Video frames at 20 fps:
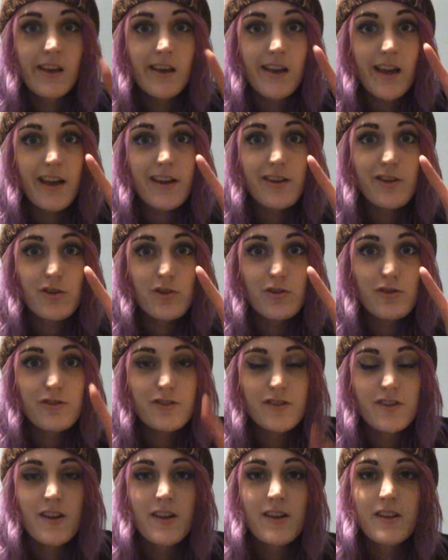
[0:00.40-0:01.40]
Hey
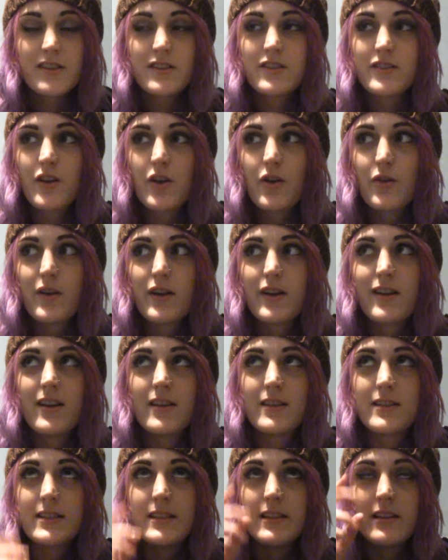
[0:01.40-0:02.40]
dudes, so
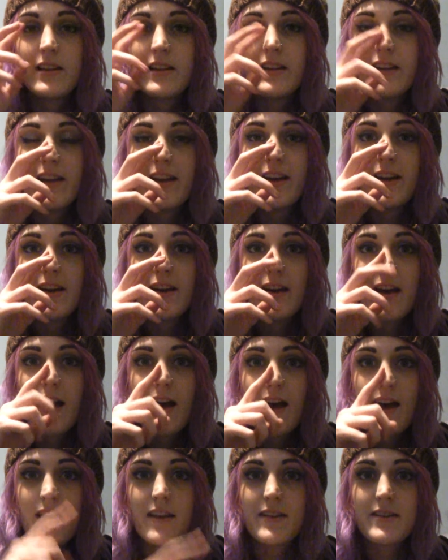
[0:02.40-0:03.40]
it's Lily here,
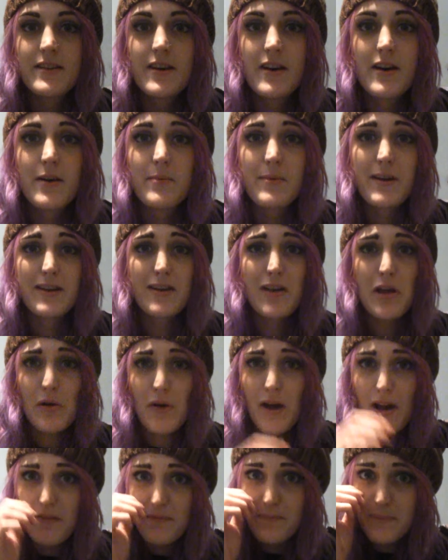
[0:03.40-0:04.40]
and I know
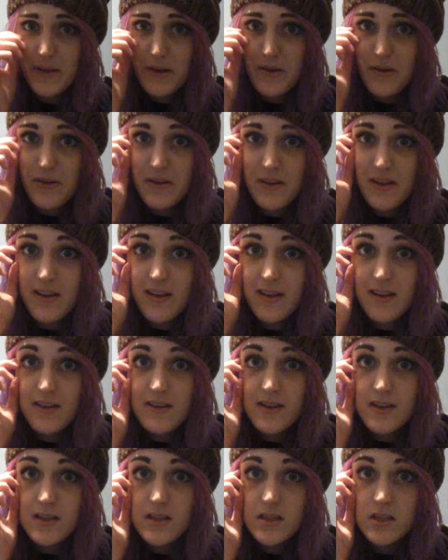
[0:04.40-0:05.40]
I haven't been on
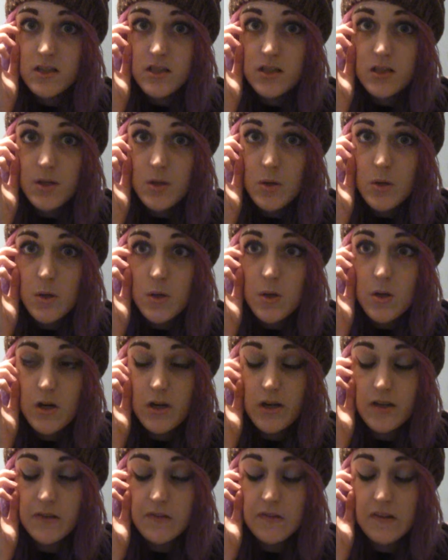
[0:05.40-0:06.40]
in so long.
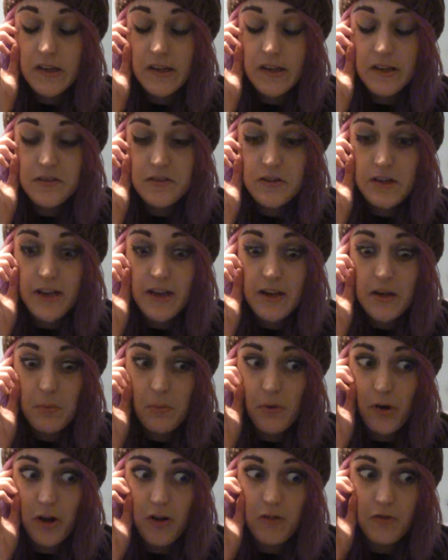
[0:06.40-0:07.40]
I've literally had a
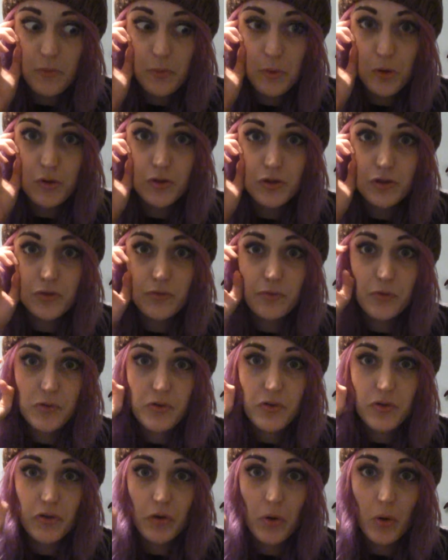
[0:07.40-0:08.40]
break from YouTube for
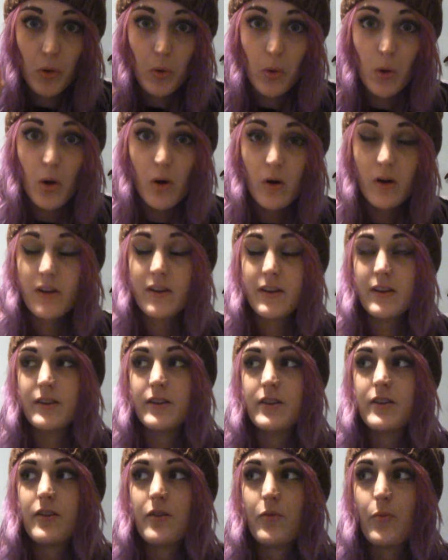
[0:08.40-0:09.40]
so long, and
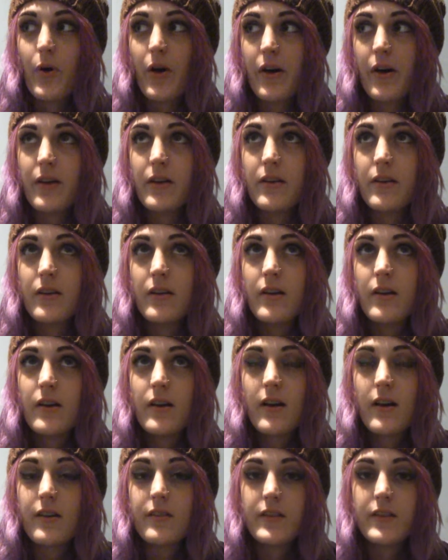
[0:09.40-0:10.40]
I don't know why.
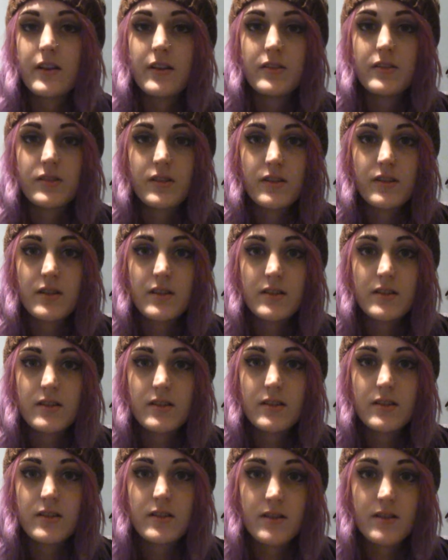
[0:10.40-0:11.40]
I think it's
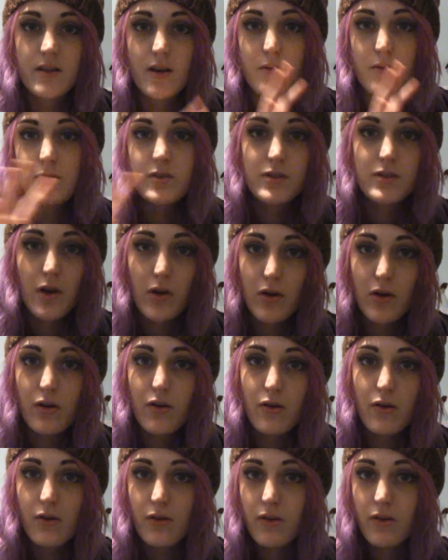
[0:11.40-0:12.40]
just so much going
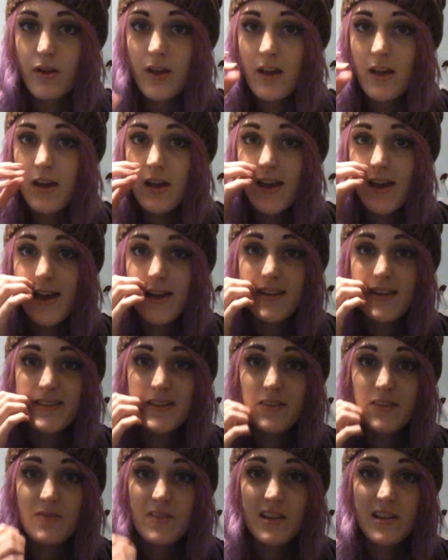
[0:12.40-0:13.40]
on, and
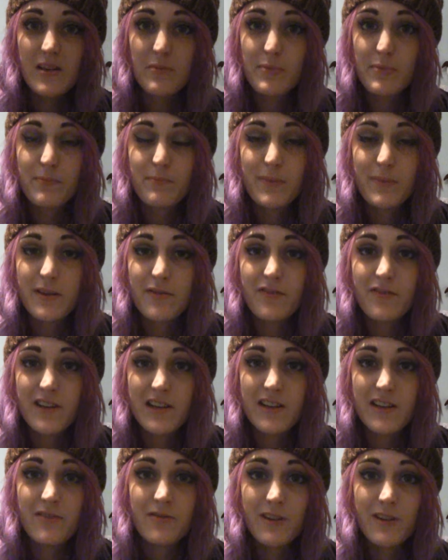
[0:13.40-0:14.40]
I've been
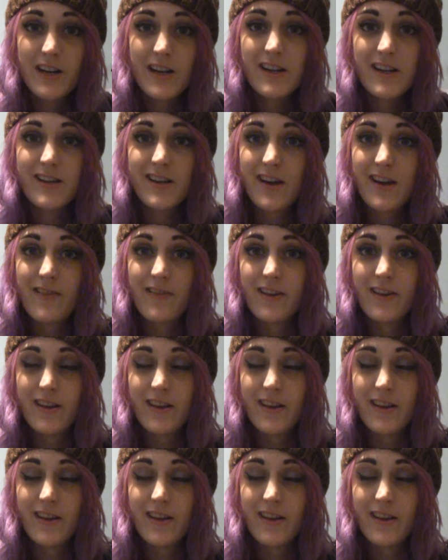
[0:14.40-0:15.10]
feeling really down